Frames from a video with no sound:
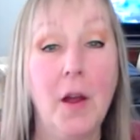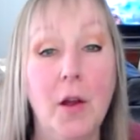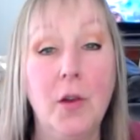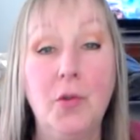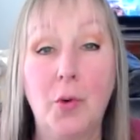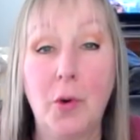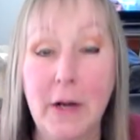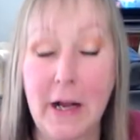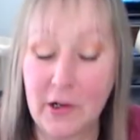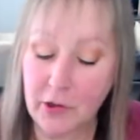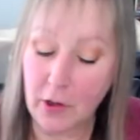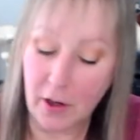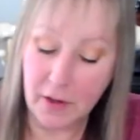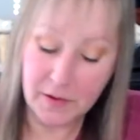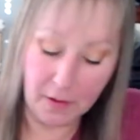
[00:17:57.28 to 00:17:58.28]
DoorDash
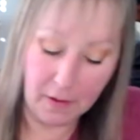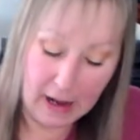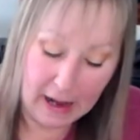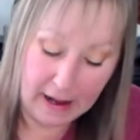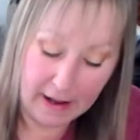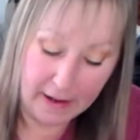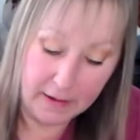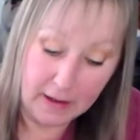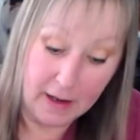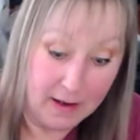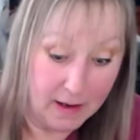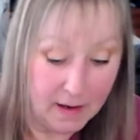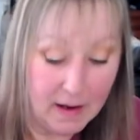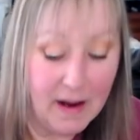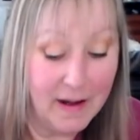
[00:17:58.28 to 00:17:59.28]
also had,
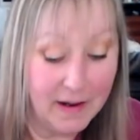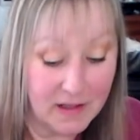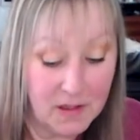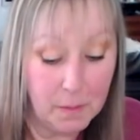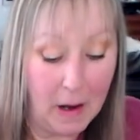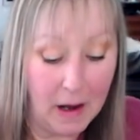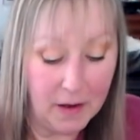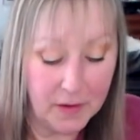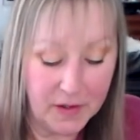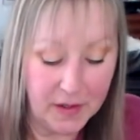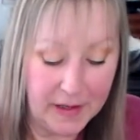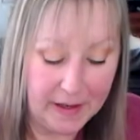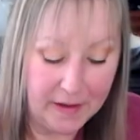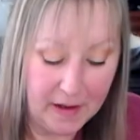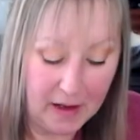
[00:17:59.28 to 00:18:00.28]
and it expired
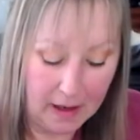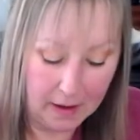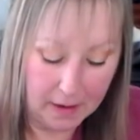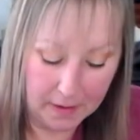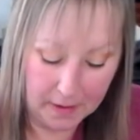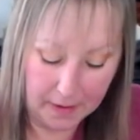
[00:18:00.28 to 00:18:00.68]
today, they had